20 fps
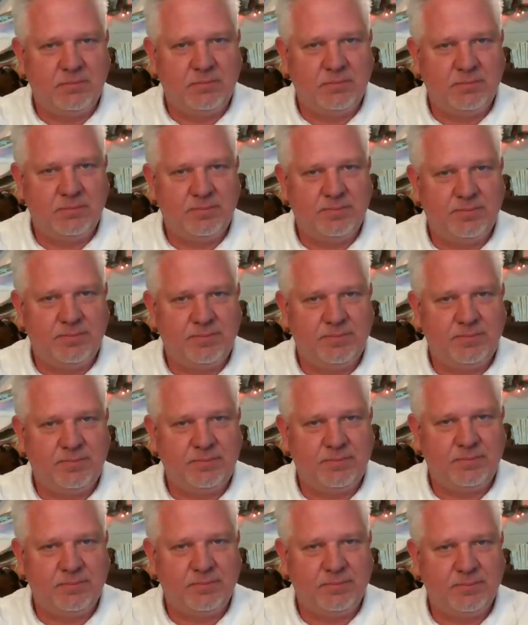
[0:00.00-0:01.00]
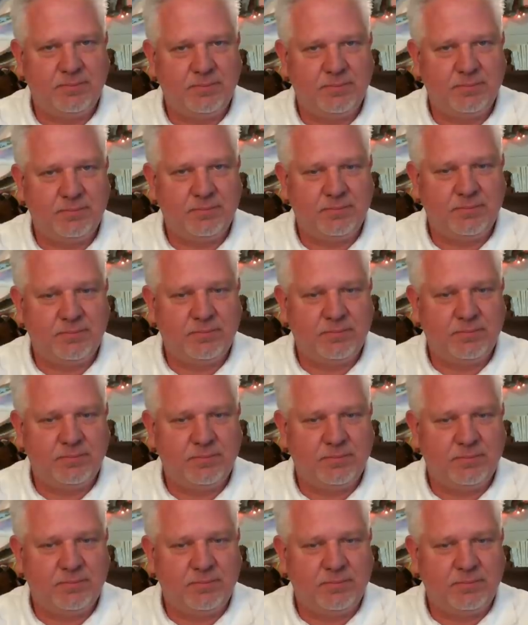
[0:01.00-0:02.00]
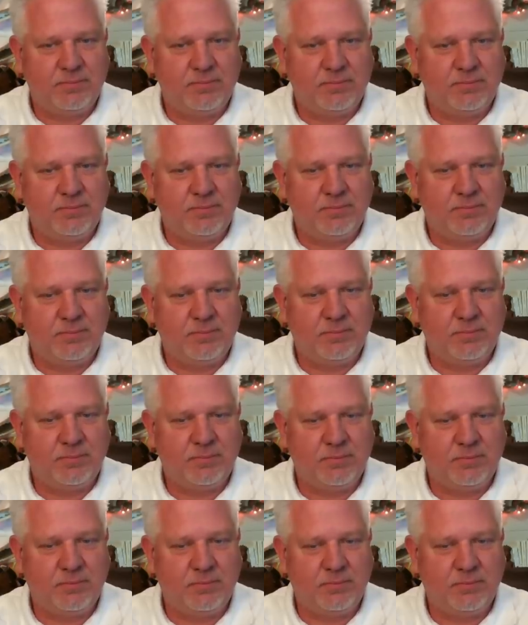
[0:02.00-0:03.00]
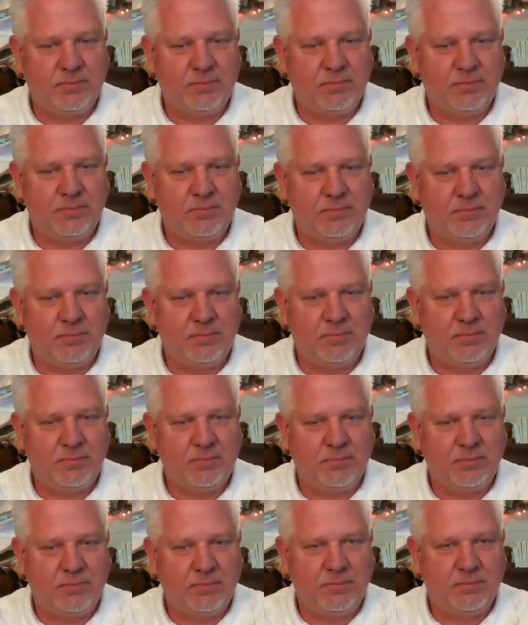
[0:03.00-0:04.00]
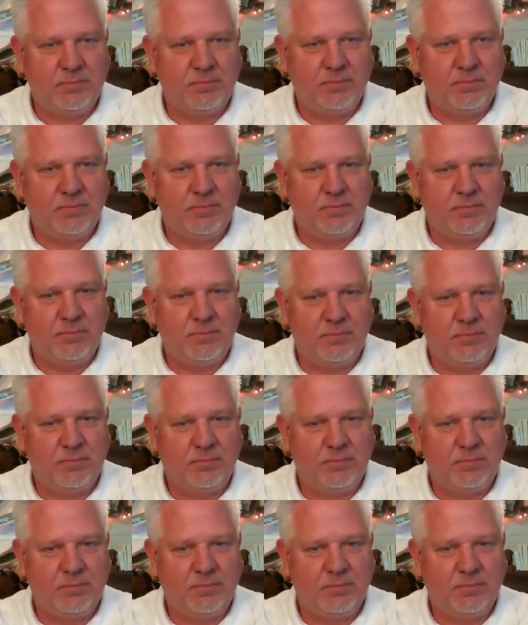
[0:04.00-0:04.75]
(not speaking)